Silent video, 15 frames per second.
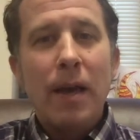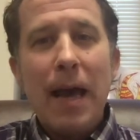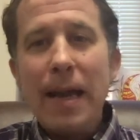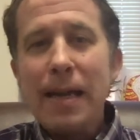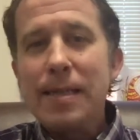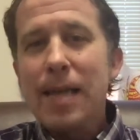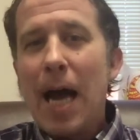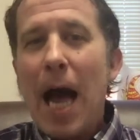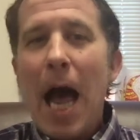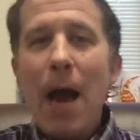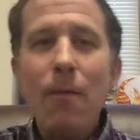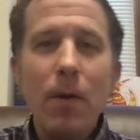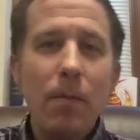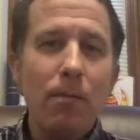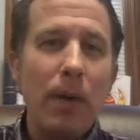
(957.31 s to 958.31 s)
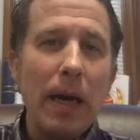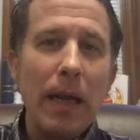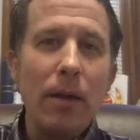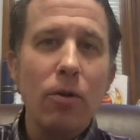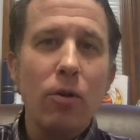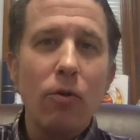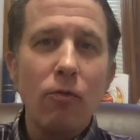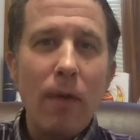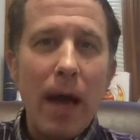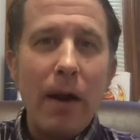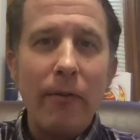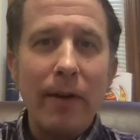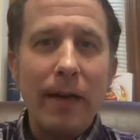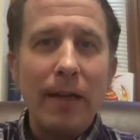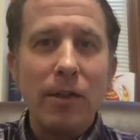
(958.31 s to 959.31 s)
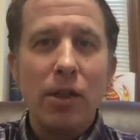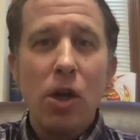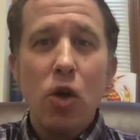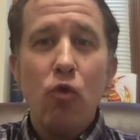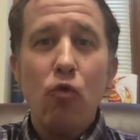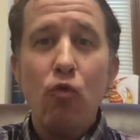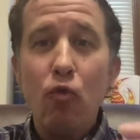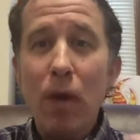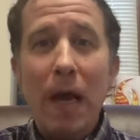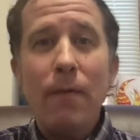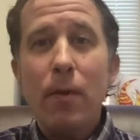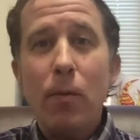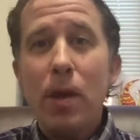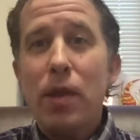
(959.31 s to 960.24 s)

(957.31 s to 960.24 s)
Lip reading: At a time when political rhetoric is riven with